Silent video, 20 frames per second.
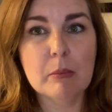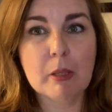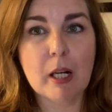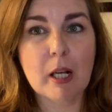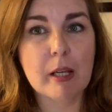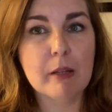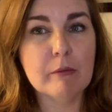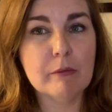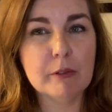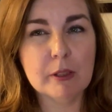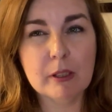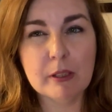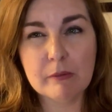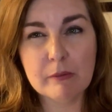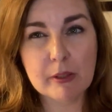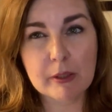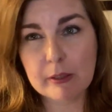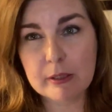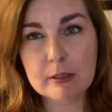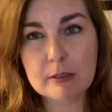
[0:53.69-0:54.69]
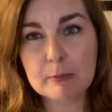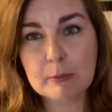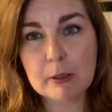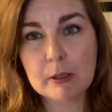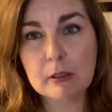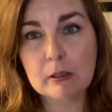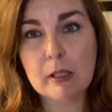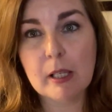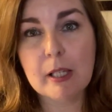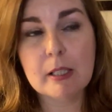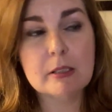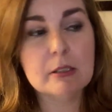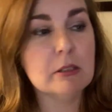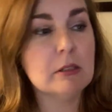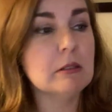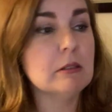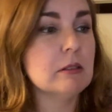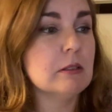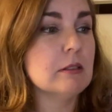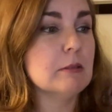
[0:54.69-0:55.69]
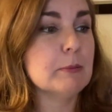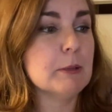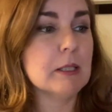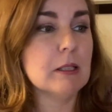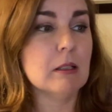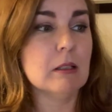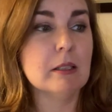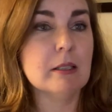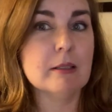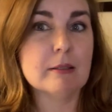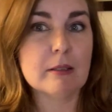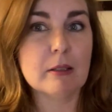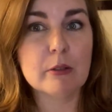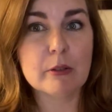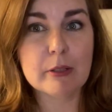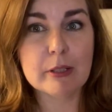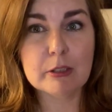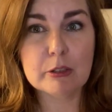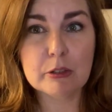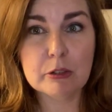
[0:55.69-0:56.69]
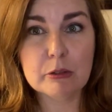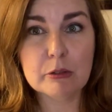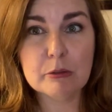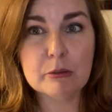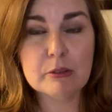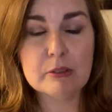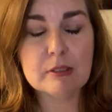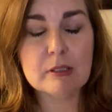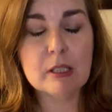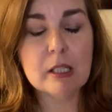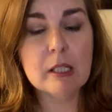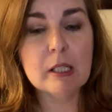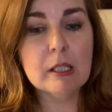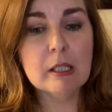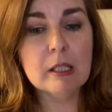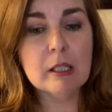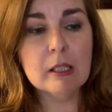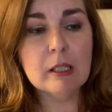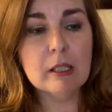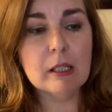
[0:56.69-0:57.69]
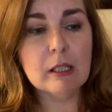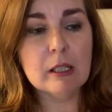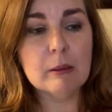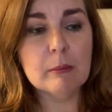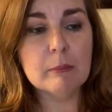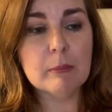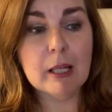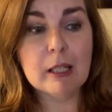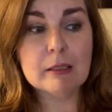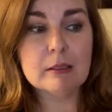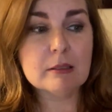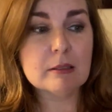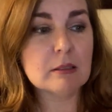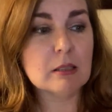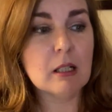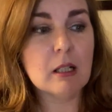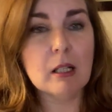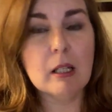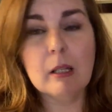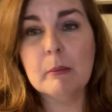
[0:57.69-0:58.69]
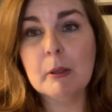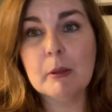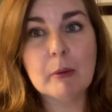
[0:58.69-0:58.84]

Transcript: but I am feeling very spirit led to, to speak on these other issues um, at this time.